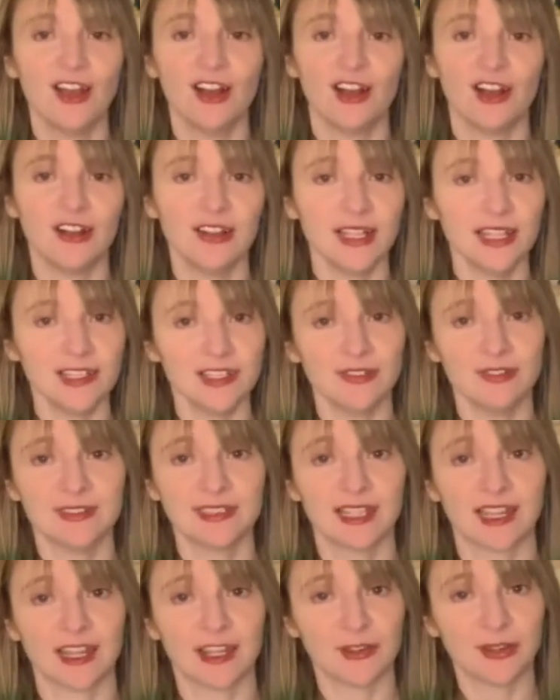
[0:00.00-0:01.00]
All I do is
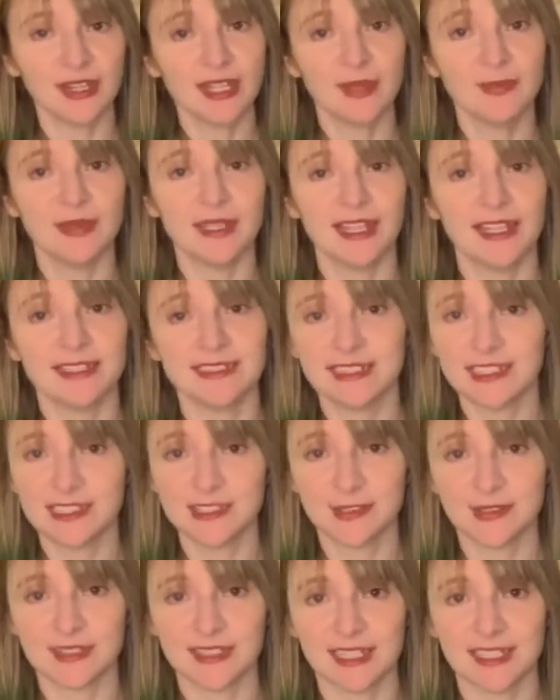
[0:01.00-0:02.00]
like I crank up the AC
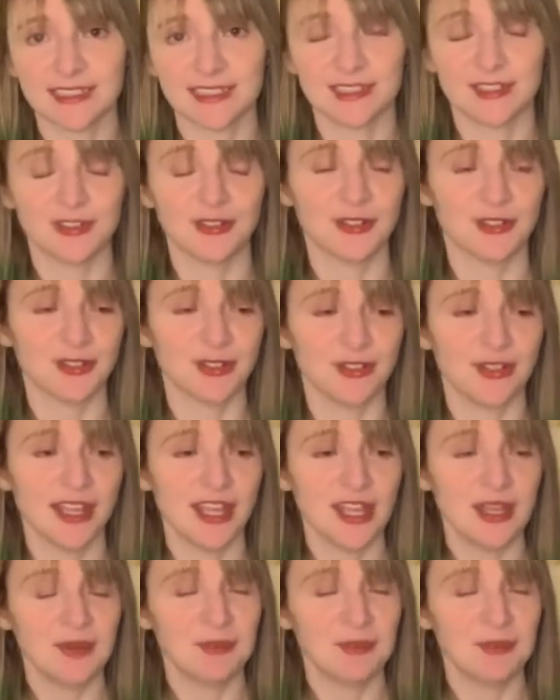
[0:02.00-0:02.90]
so it's nice and cold,